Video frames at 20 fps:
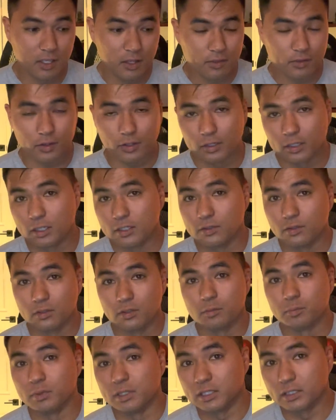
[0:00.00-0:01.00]
They're going to do the
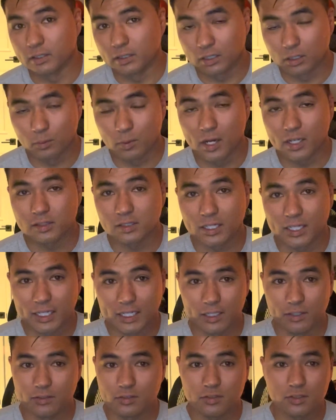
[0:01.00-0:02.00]
bid, they're going to walk the
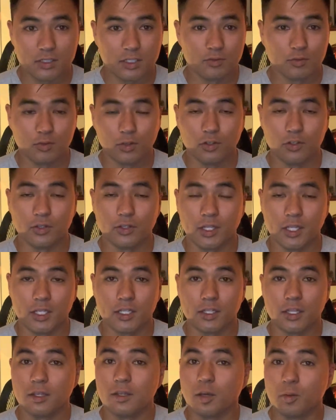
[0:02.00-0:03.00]
house, give you all
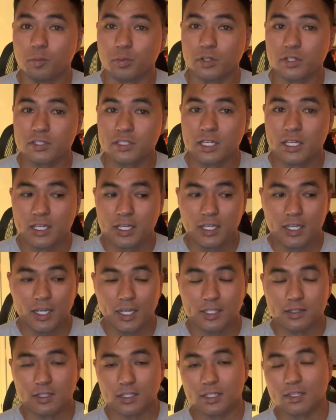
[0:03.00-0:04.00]
the numbers,
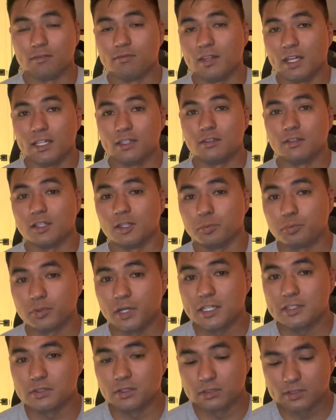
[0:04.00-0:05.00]
and they give that to the
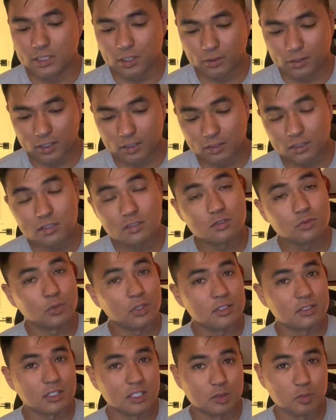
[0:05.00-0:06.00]
appraiser to say, okay, this is what
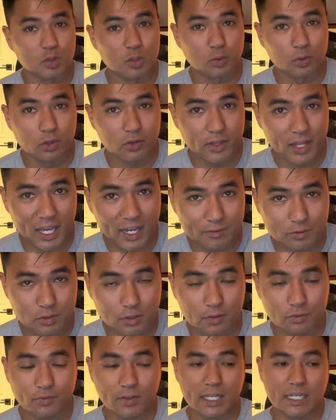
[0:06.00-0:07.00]
it's going to be worth after
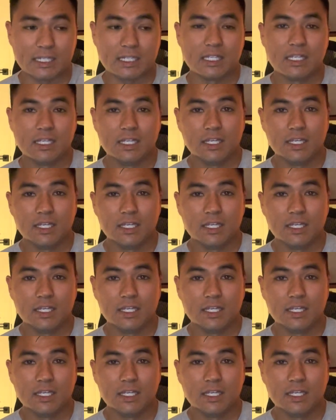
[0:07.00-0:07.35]
the fact.